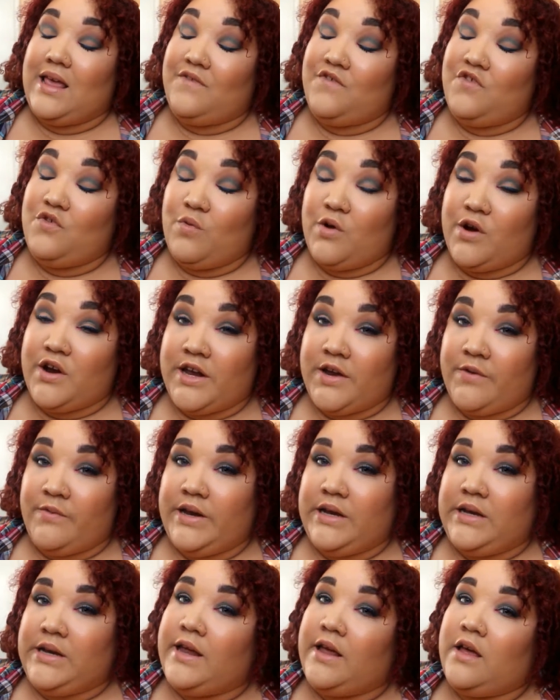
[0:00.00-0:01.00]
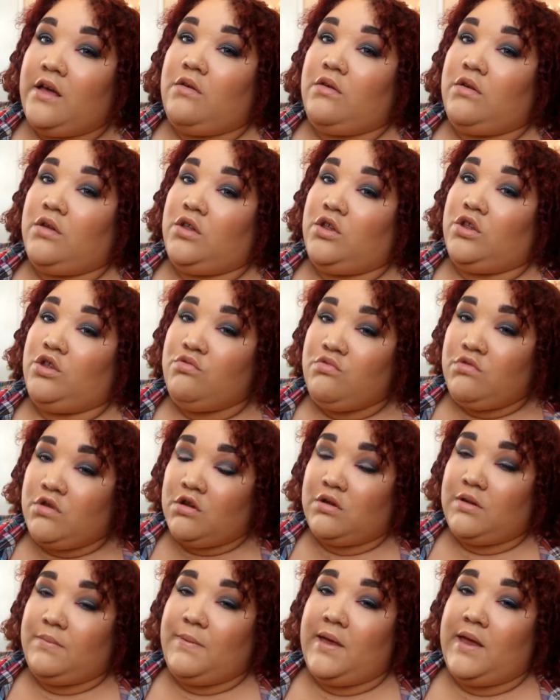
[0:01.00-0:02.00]
If you work in retail, you
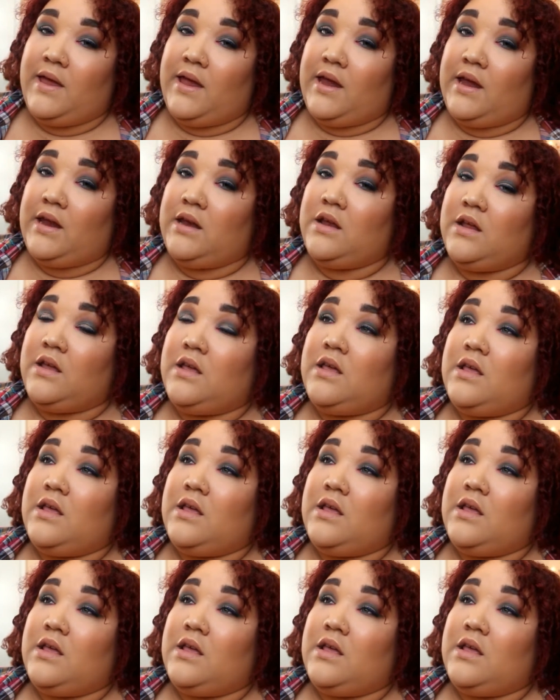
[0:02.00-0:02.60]
know the pain.